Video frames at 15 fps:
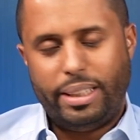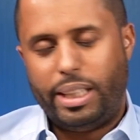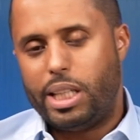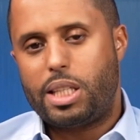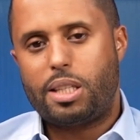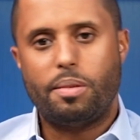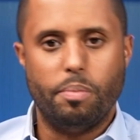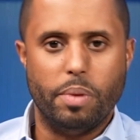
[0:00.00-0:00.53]

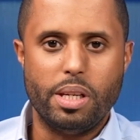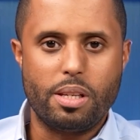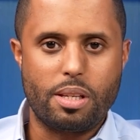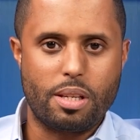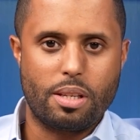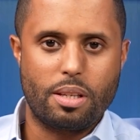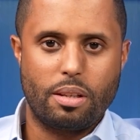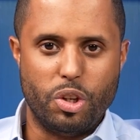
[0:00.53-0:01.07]

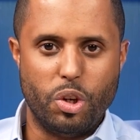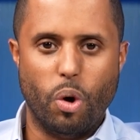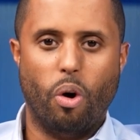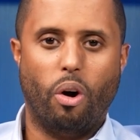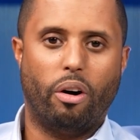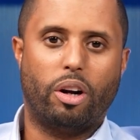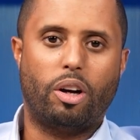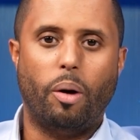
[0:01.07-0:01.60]
dismiss
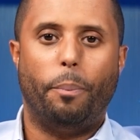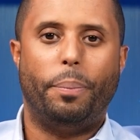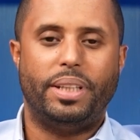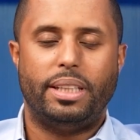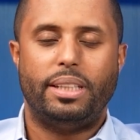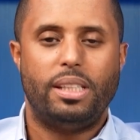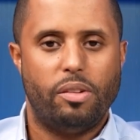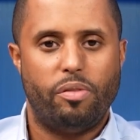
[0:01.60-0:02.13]
your
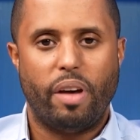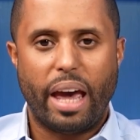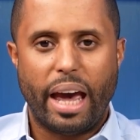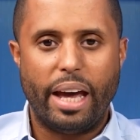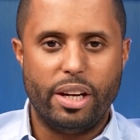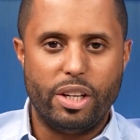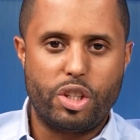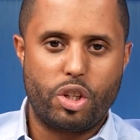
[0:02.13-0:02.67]
competitive
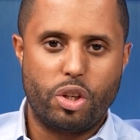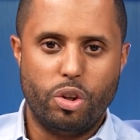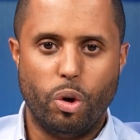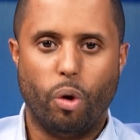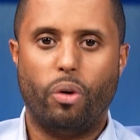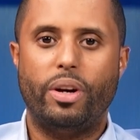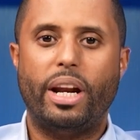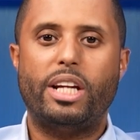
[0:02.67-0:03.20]
edge,
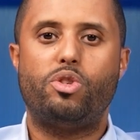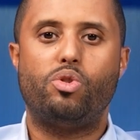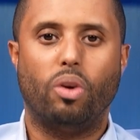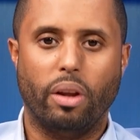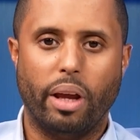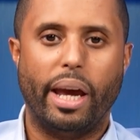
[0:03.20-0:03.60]
your natural